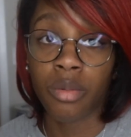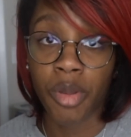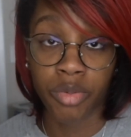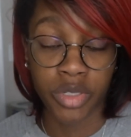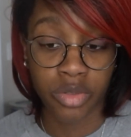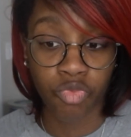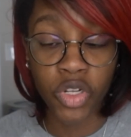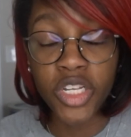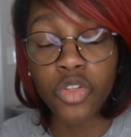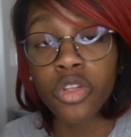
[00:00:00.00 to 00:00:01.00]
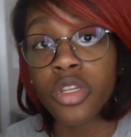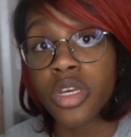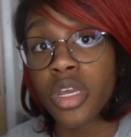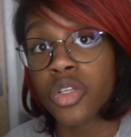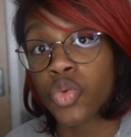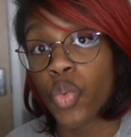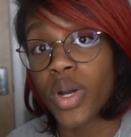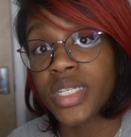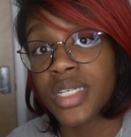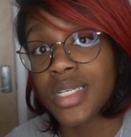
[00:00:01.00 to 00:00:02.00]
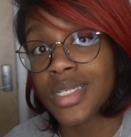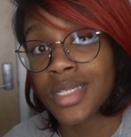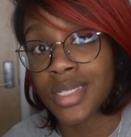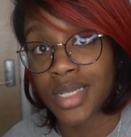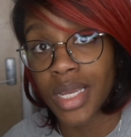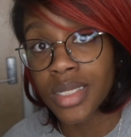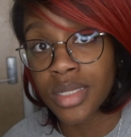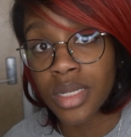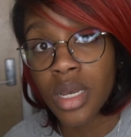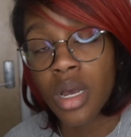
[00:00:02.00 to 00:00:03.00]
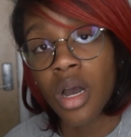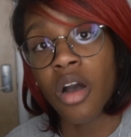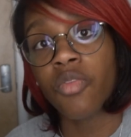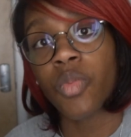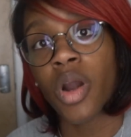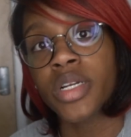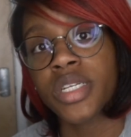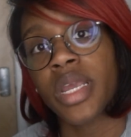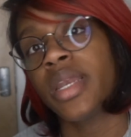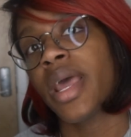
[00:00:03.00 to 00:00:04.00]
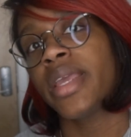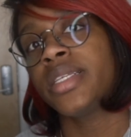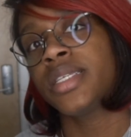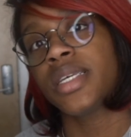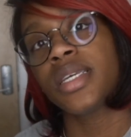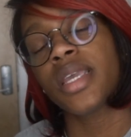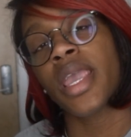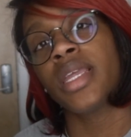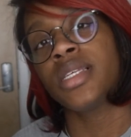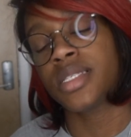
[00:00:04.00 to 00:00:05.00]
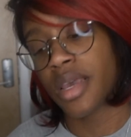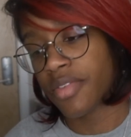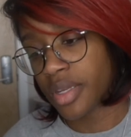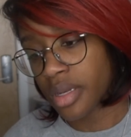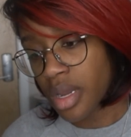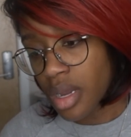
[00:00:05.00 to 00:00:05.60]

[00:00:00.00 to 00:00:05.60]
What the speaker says: It was released on the 26th of March in 1987.